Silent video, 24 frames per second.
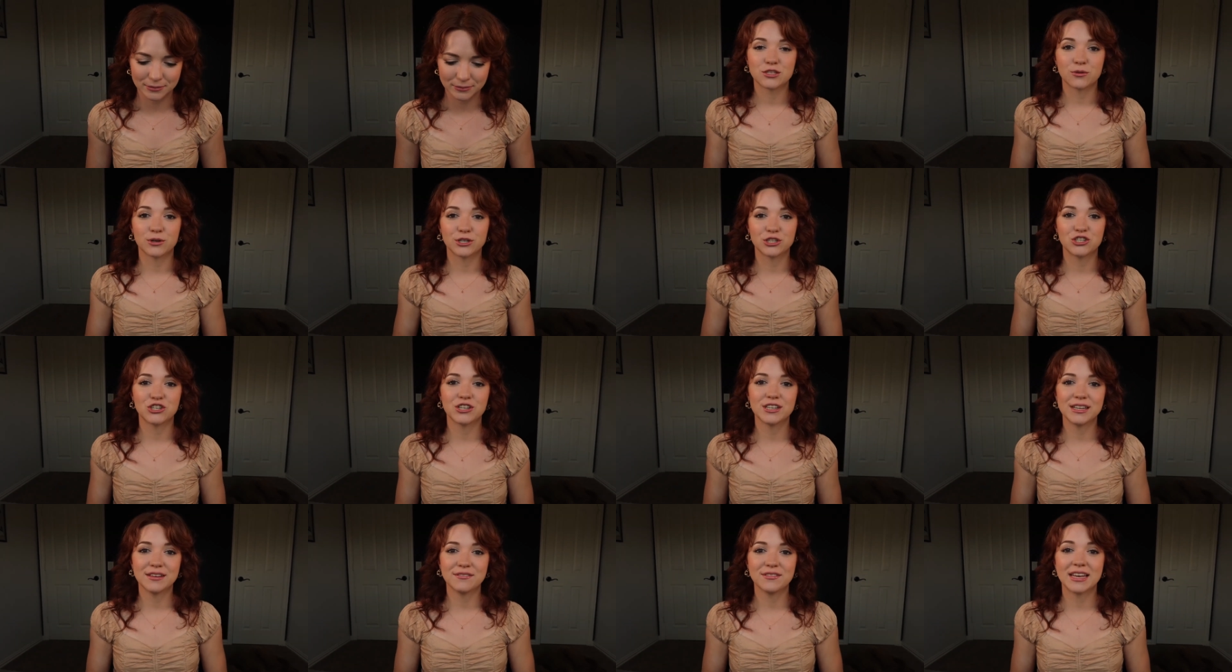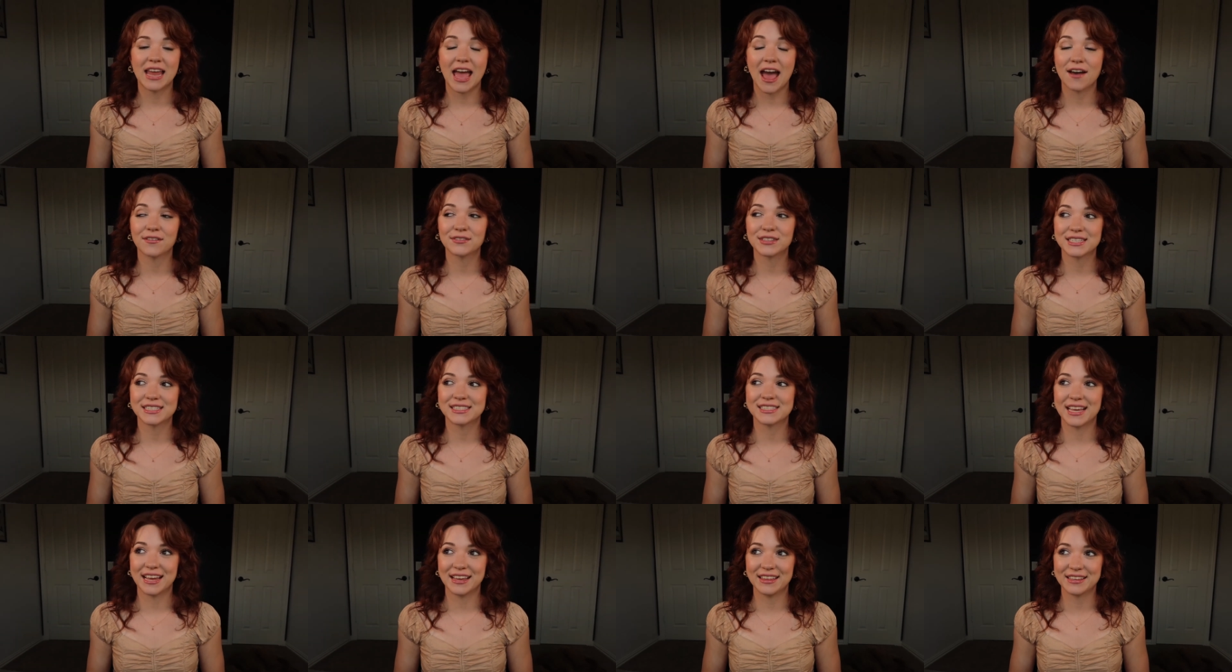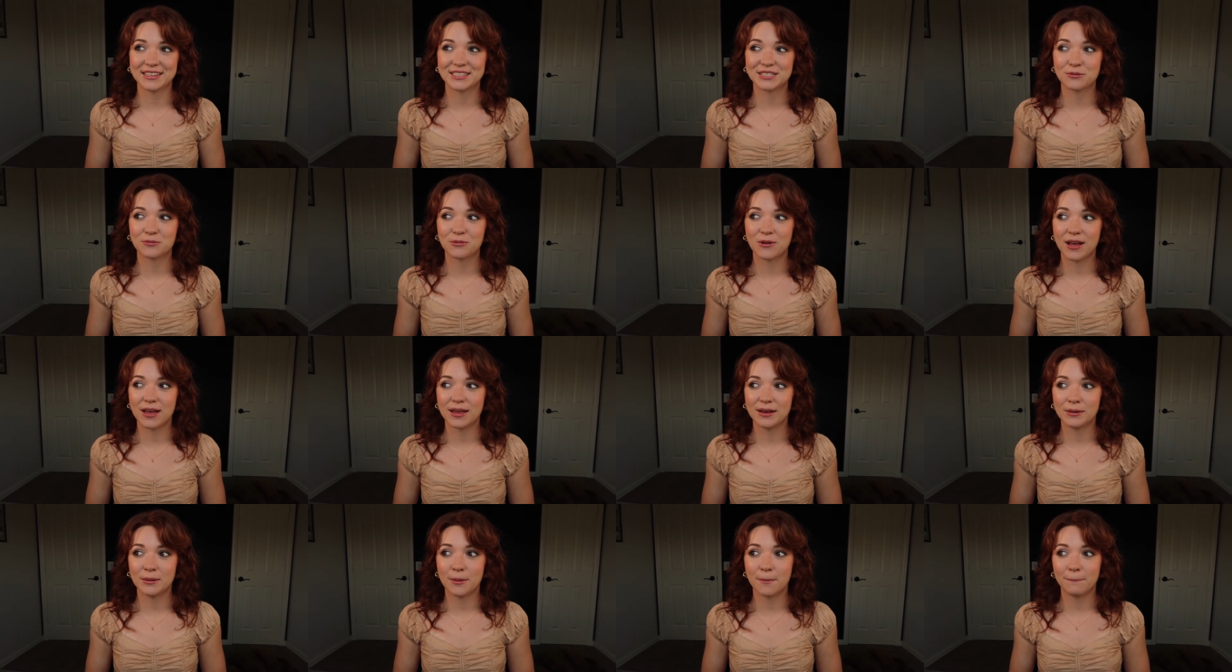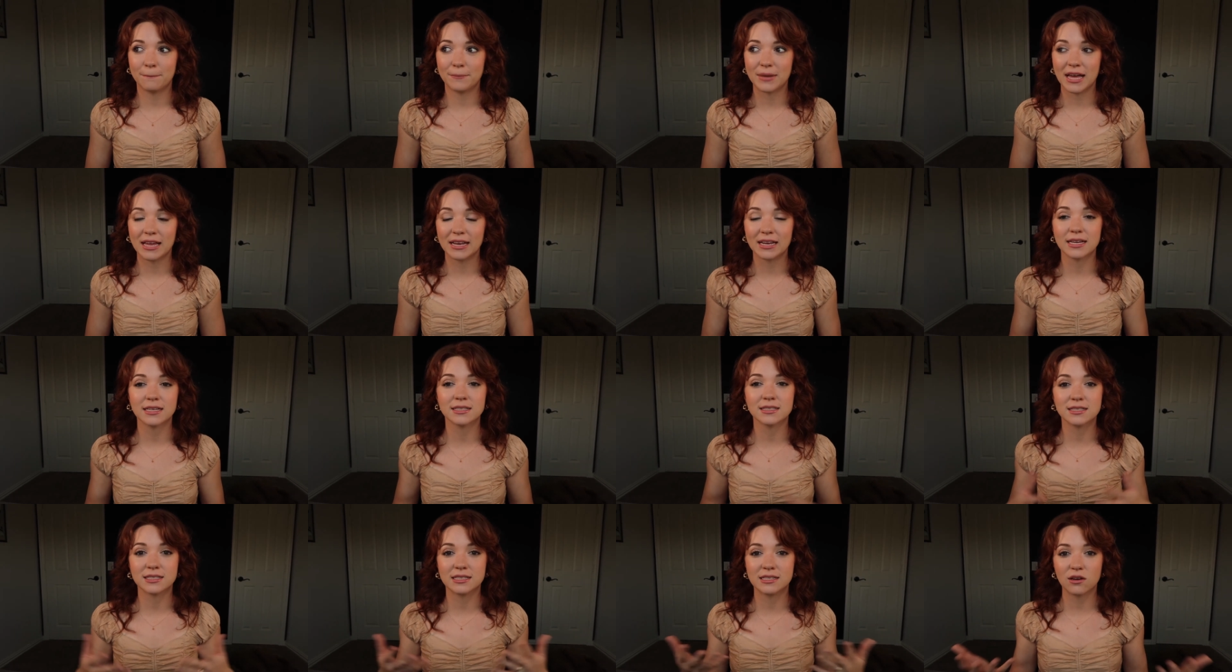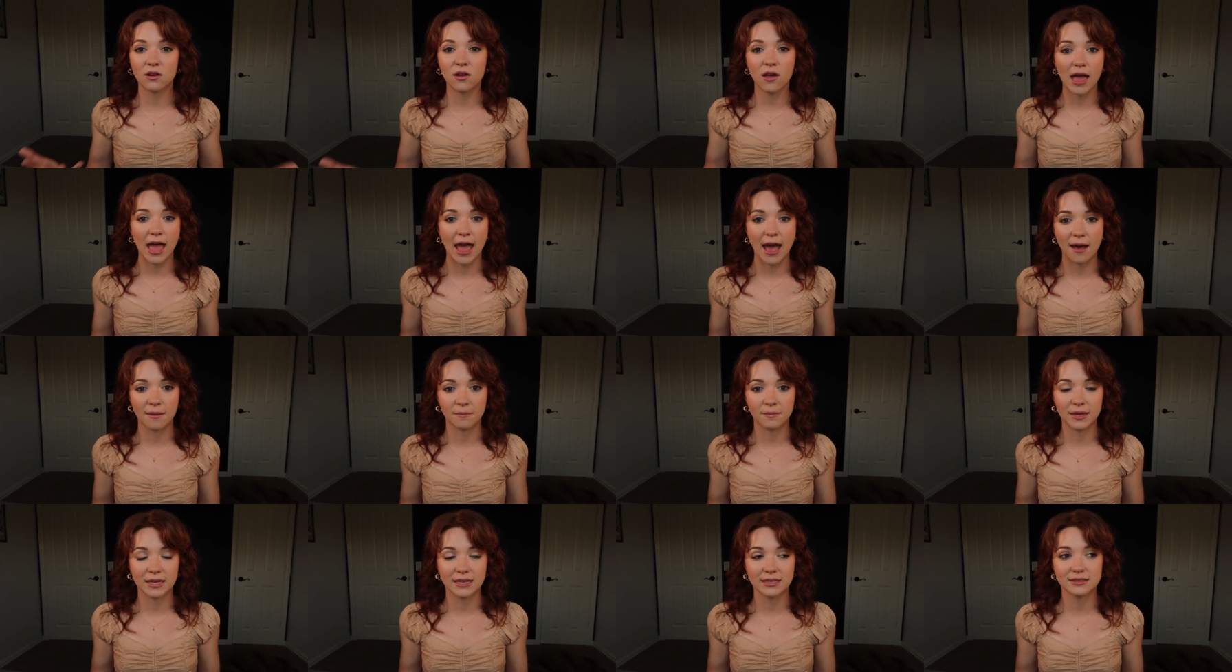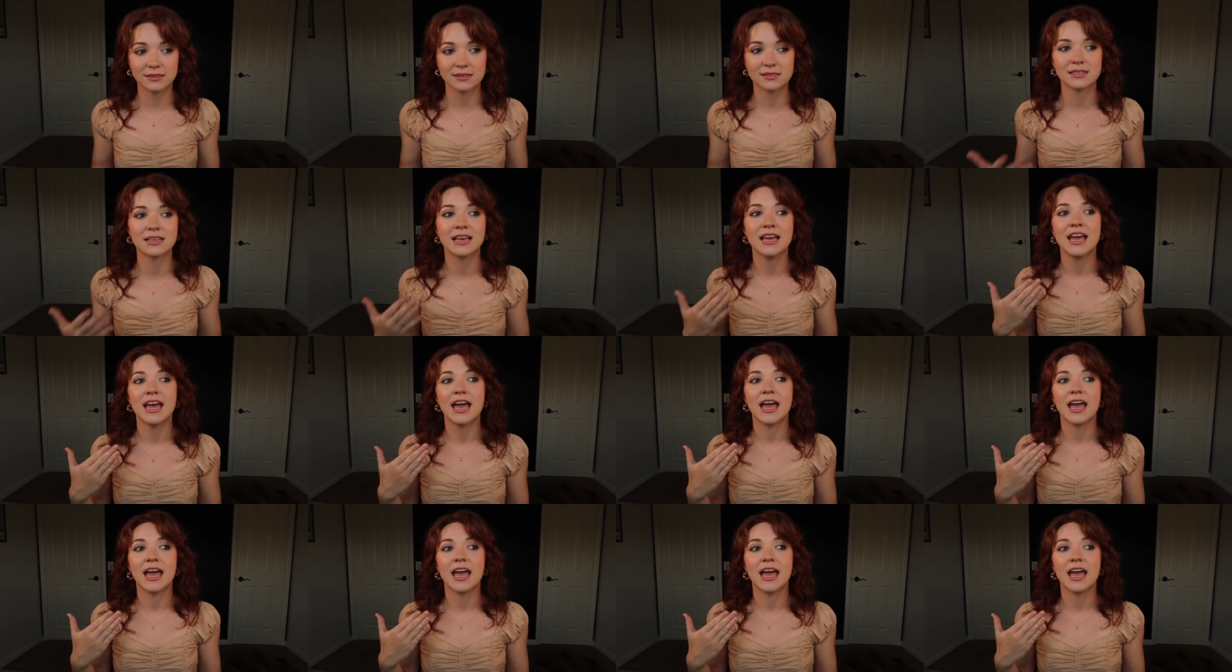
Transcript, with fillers: So I shouldn't even have to say this one, but it still happens.